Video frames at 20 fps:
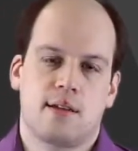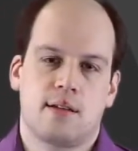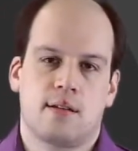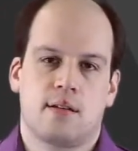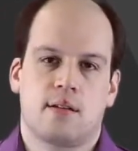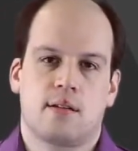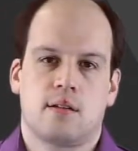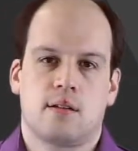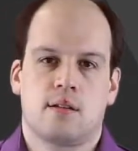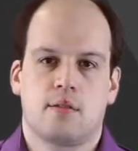
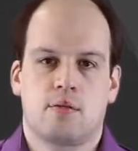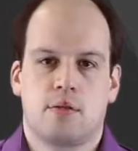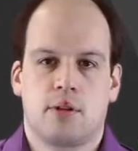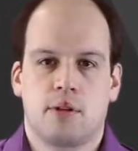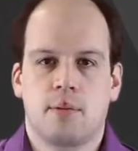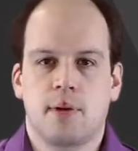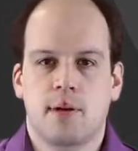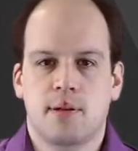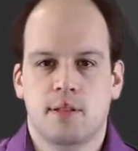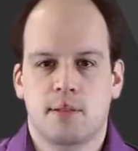a
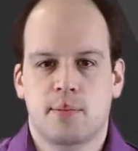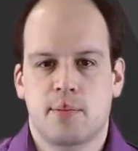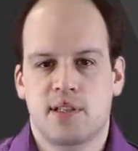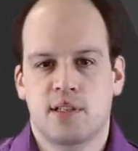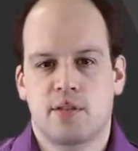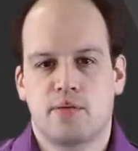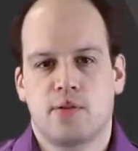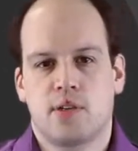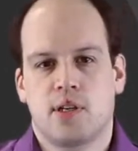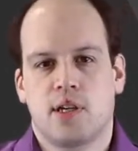requirement
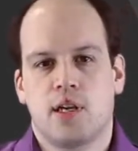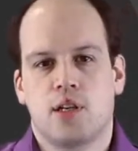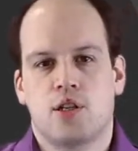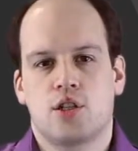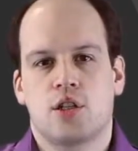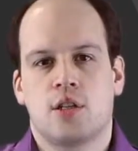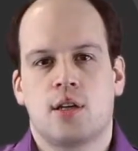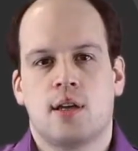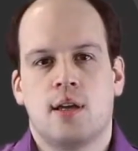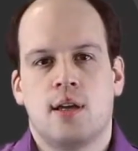
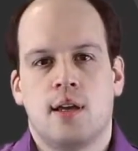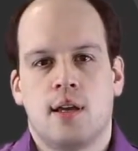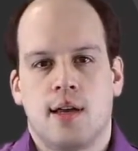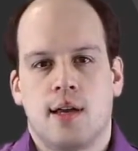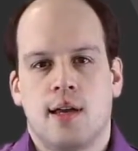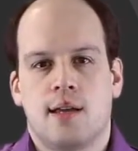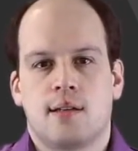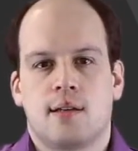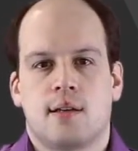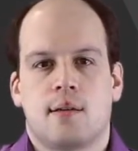specification,
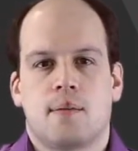and